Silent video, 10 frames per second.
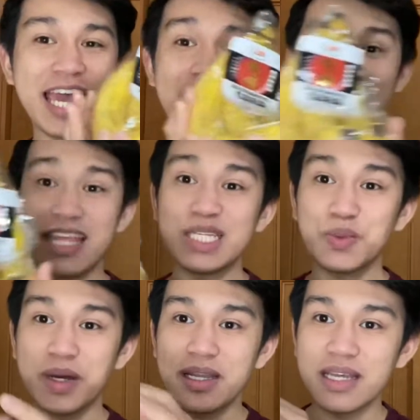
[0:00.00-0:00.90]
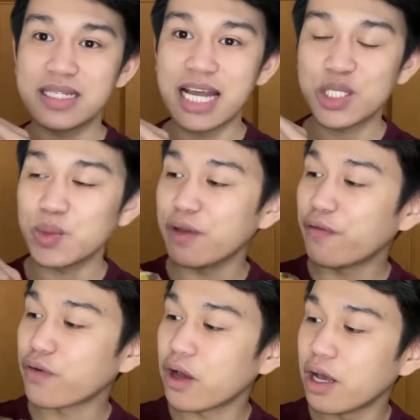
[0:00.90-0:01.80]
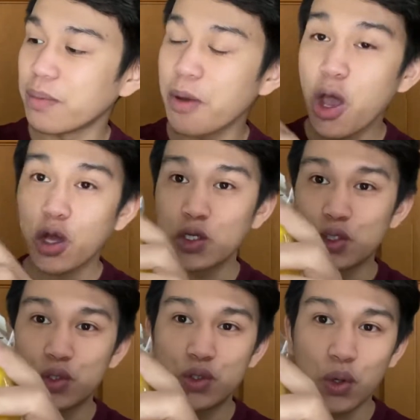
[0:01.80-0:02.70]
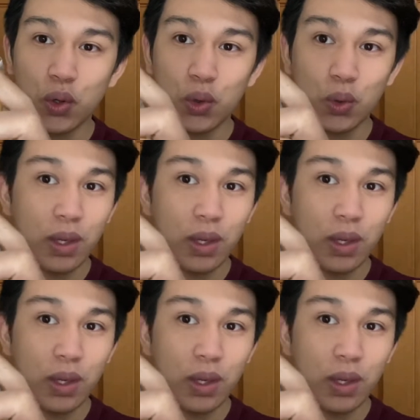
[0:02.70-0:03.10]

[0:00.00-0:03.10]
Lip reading: This one is actually from Dole.